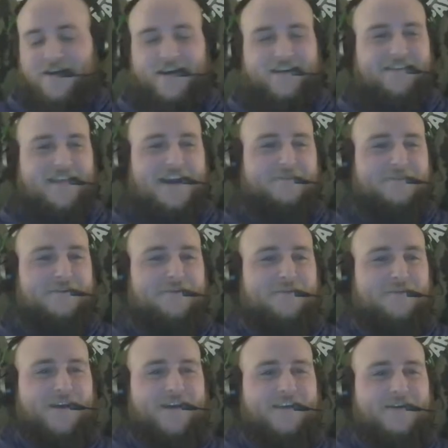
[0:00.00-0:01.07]
are not allowed to
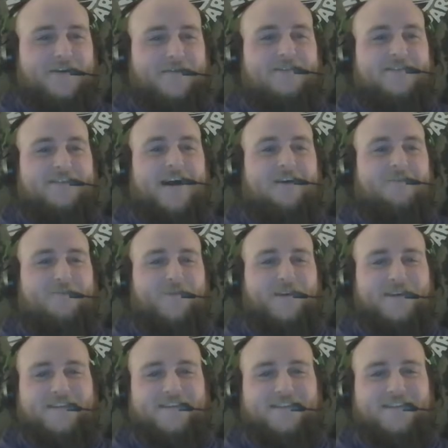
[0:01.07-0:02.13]
complain going south
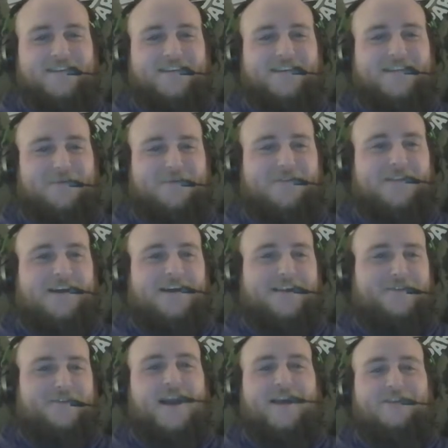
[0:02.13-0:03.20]
when there was a
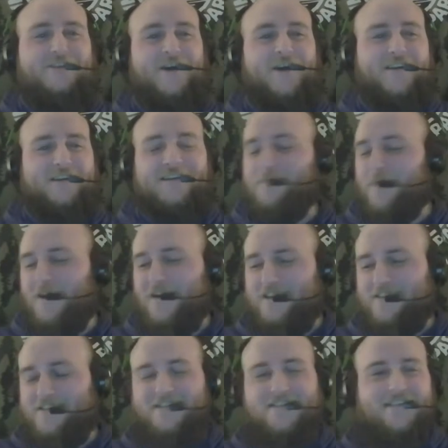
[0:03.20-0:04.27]
lot of trash talking about
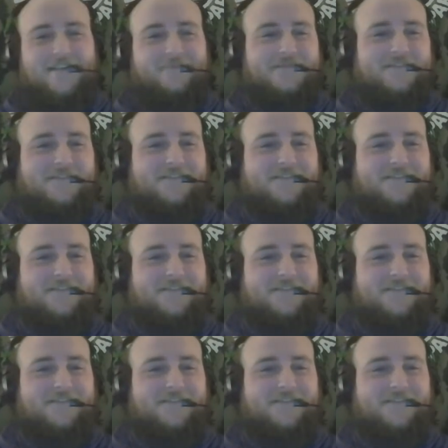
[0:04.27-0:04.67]
SEC